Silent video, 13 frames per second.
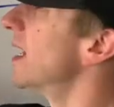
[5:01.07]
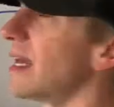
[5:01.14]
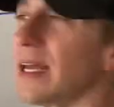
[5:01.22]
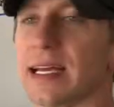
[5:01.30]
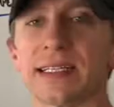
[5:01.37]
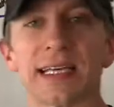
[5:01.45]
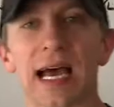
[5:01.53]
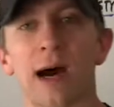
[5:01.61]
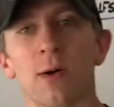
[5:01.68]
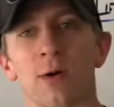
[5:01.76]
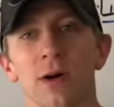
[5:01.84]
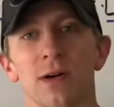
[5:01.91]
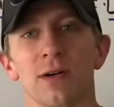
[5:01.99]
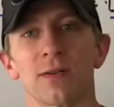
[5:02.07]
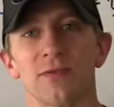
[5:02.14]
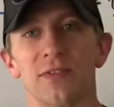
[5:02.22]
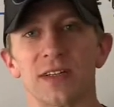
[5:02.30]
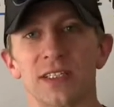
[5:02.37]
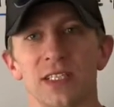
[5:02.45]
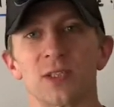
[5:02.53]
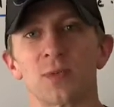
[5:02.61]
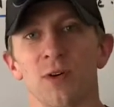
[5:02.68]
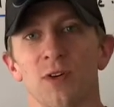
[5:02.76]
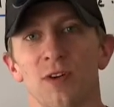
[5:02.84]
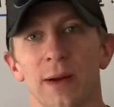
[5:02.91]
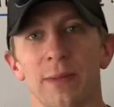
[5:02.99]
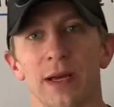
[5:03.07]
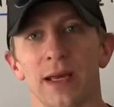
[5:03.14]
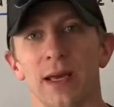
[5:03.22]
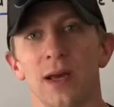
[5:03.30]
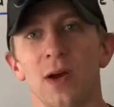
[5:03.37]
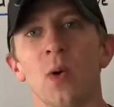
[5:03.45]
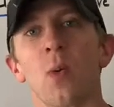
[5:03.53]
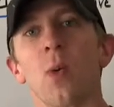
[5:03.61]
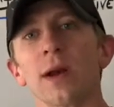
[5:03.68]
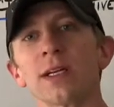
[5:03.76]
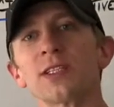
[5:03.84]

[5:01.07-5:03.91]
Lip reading: into our vintage programming. What is